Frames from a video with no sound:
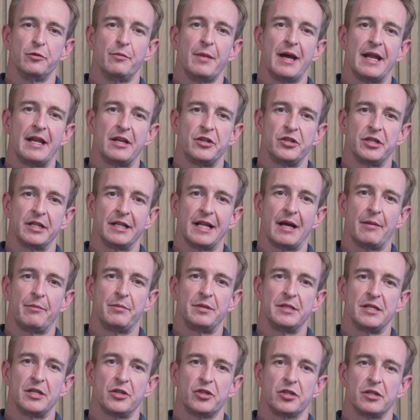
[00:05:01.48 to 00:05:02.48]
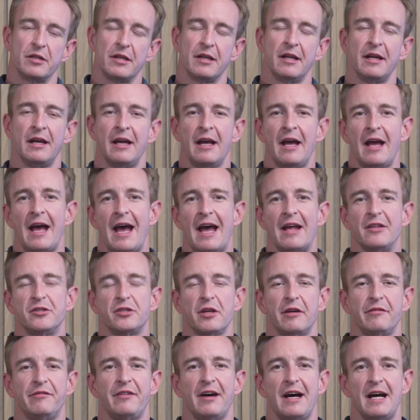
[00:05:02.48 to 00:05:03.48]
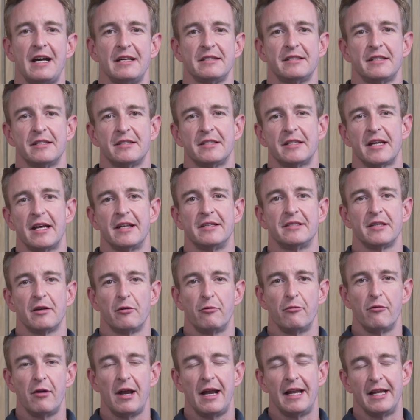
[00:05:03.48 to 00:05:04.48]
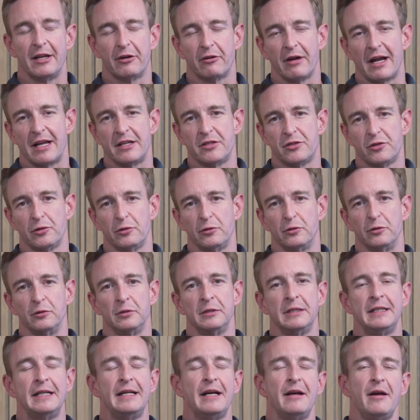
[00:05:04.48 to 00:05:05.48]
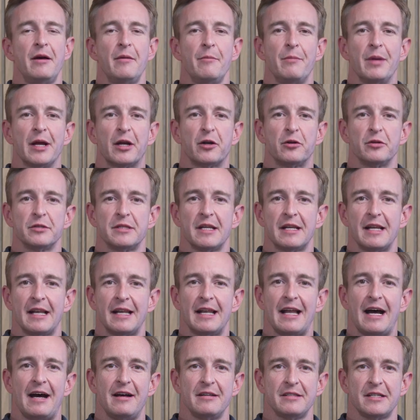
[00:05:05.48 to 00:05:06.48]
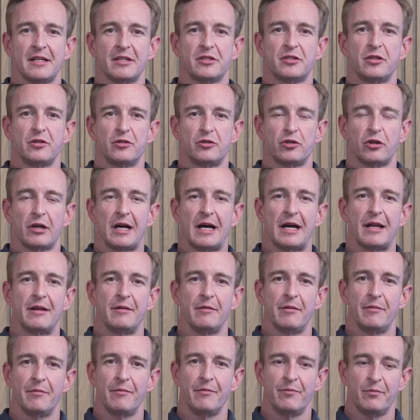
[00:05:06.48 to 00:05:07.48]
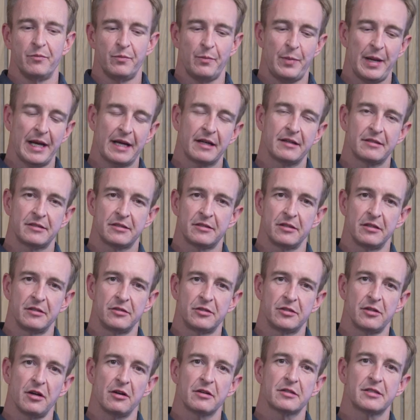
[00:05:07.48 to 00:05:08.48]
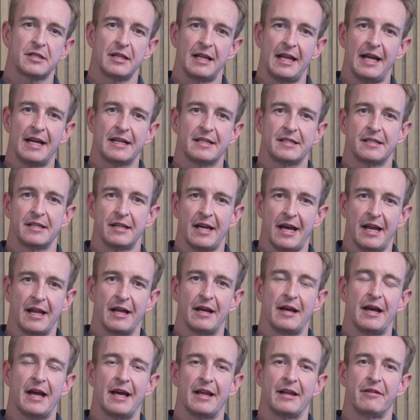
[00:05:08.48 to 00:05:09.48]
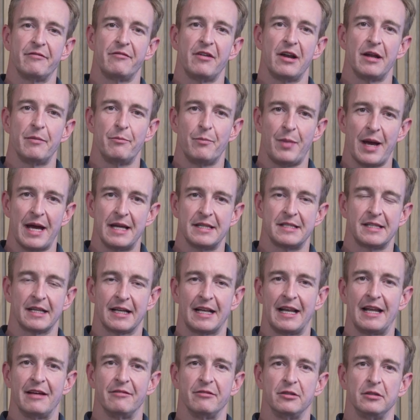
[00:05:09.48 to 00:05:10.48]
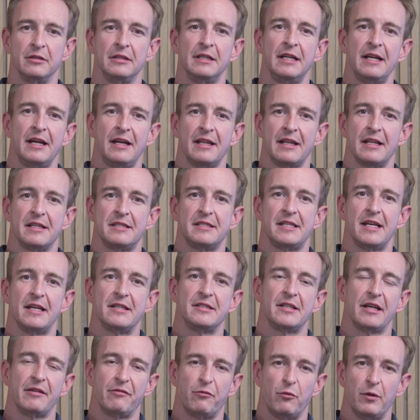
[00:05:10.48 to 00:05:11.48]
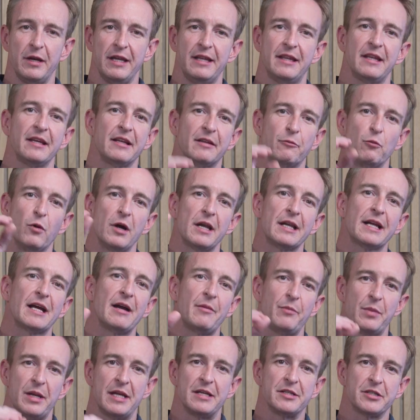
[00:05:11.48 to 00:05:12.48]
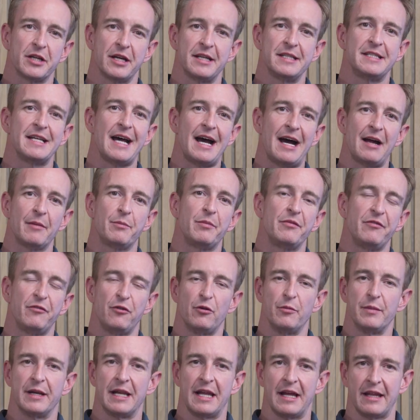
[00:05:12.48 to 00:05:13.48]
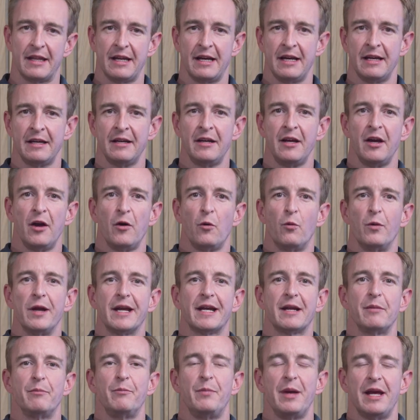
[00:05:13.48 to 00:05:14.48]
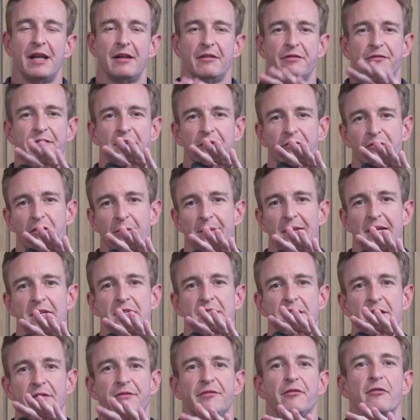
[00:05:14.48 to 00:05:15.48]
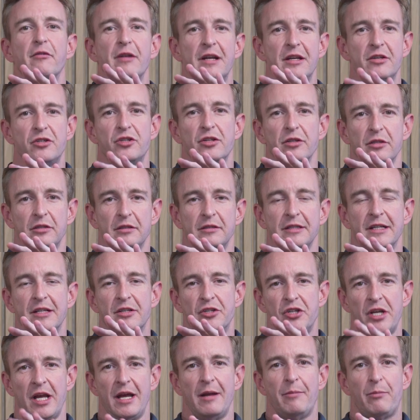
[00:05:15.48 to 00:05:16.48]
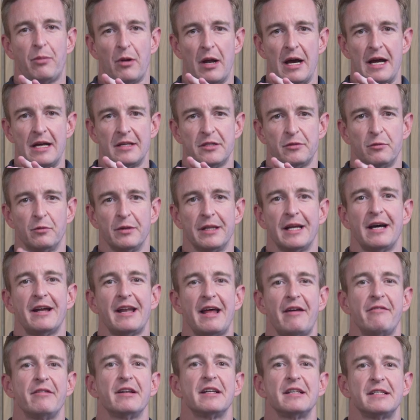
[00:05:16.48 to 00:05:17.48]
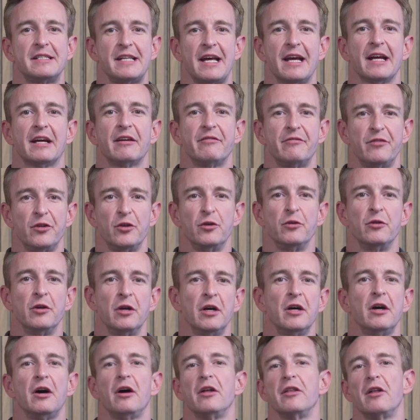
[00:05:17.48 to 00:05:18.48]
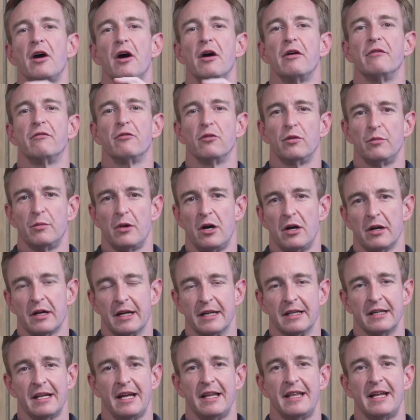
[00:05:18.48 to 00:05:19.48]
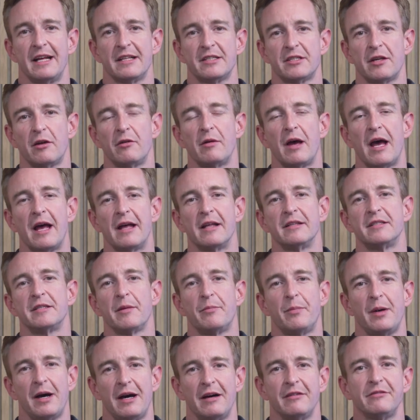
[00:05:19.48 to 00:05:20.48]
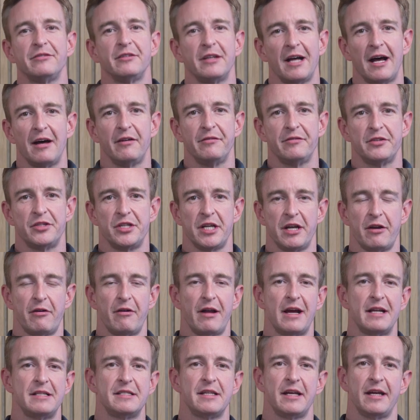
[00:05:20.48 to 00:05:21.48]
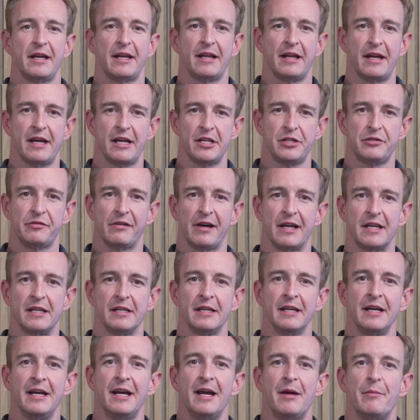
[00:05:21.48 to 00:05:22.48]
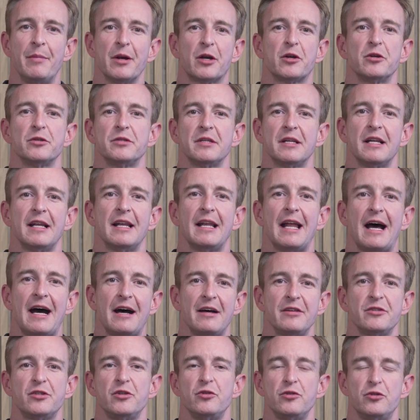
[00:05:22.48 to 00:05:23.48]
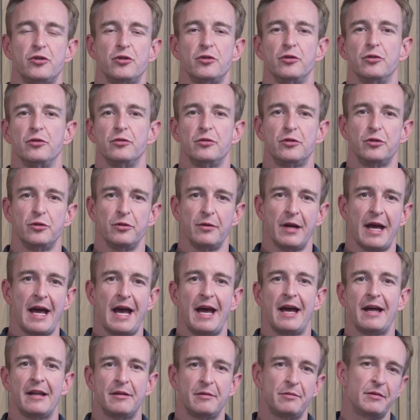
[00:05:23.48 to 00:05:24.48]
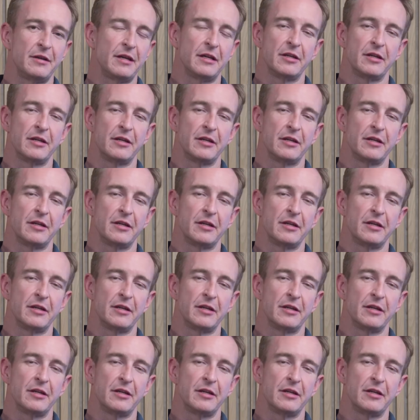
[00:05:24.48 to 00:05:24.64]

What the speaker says: managing that position. And so for us, it's a really great tool because it allows us to try and picks stock select at a very basic level that says if we think one company is going to outperform another, we can benefit from that differential in share price without having to take a view on the overall market. And it's a powerful alpha generator in a hedge fund because it allows you to add